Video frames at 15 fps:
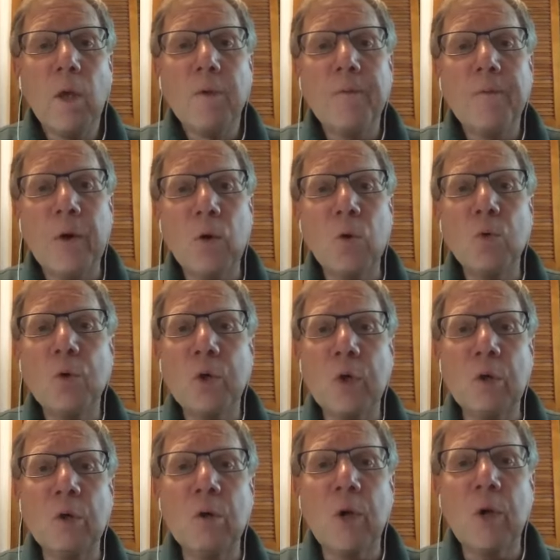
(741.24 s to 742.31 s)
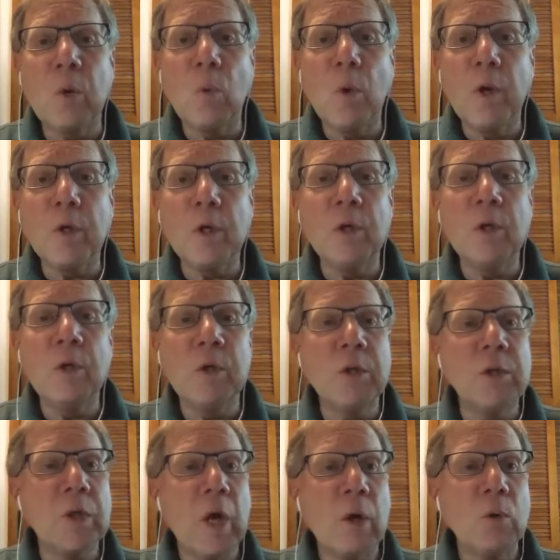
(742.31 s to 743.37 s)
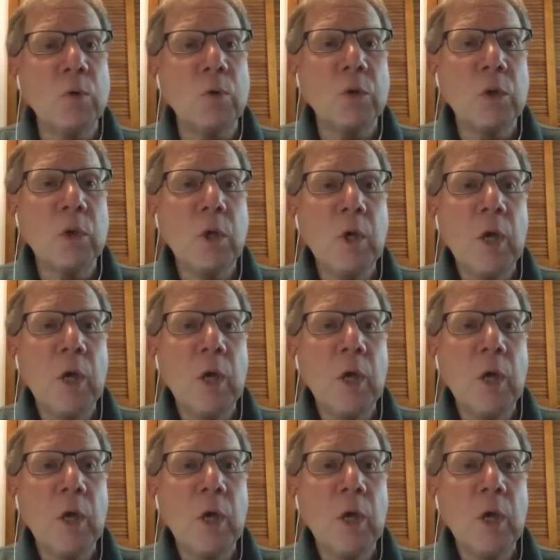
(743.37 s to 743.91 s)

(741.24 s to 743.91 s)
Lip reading: Pharaoh turned and went into his house,